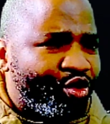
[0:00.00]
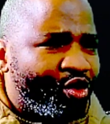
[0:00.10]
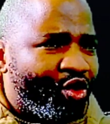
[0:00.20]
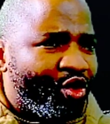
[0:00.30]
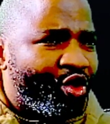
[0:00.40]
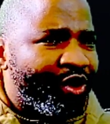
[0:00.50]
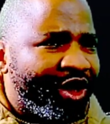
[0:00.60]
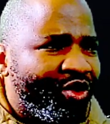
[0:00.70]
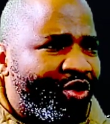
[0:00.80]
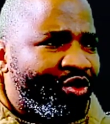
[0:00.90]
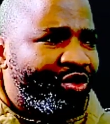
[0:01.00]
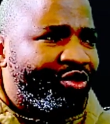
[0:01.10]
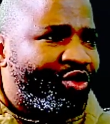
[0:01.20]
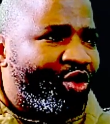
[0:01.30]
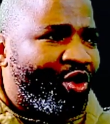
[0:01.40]
lower low,
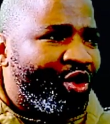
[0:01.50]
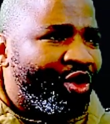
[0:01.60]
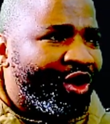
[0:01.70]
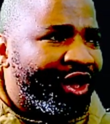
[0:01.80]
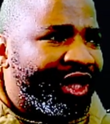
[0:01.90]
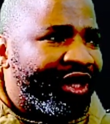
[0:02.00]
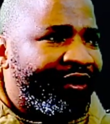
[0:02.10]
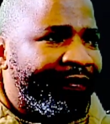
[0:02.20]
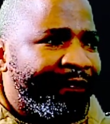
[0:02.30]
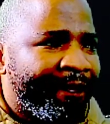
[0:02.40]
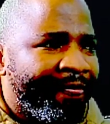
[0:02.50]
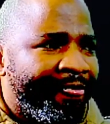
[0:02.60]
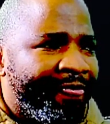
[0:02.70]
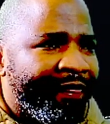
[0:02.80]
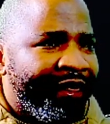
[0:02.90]
no longer
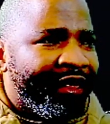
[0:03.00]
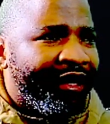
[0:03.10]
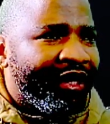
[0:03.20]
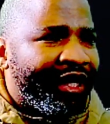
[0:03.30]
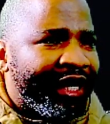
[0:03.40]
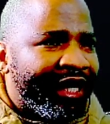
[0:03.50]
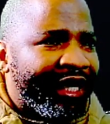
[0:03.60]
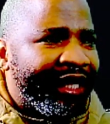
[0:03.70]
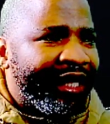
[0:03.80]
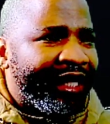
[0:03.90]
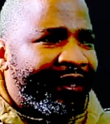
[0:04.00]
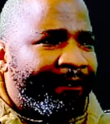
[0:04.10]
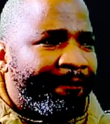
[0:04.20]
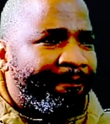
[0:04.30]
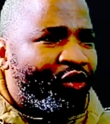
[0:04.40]
higher
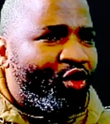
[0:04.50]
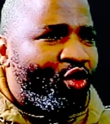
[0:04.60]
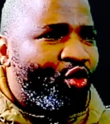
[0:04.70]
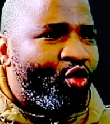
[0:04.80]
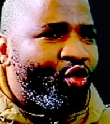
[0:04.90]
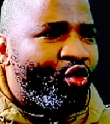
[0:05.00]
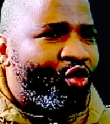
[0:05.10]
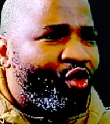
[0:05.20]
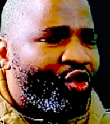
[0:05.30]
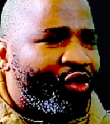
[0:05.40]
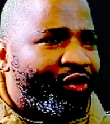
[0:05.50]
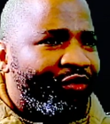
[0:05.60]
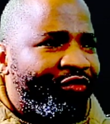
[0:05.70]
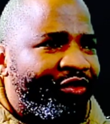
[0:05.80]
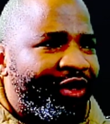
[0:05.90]
low
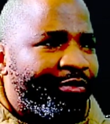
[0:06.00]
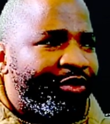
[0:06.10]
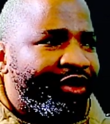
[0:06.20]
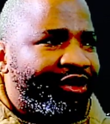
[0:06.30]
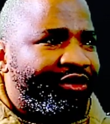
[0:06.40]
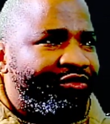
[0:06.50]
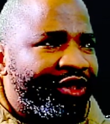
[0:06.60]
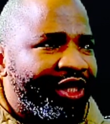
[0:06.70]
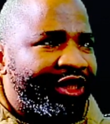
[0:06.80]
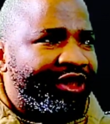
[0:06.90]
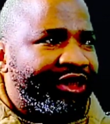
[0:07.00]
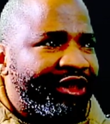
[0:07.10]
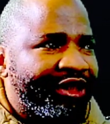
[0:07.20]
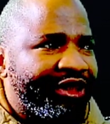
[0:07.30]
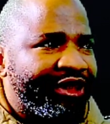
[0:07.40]
of the previous
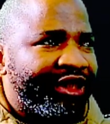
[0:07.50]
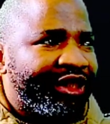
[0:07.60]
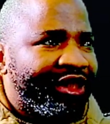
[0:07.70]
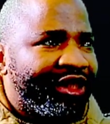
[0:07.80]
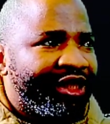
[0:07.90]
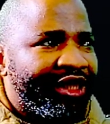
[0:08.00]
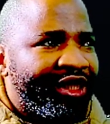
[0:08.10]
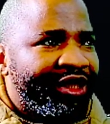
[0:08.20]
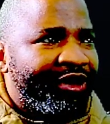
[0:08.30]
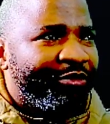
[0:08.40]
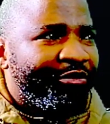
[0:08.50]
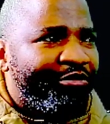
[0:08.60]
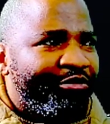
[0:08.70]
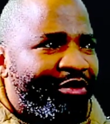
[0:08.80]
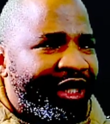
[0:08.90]

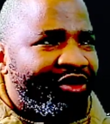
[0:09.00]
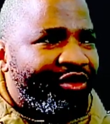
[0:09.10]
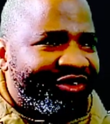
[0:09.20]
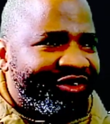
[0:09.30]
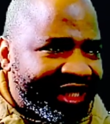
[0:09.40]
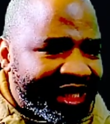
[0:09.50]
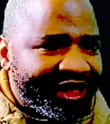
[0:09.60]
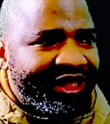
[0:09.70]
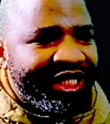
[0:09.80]
break of structure.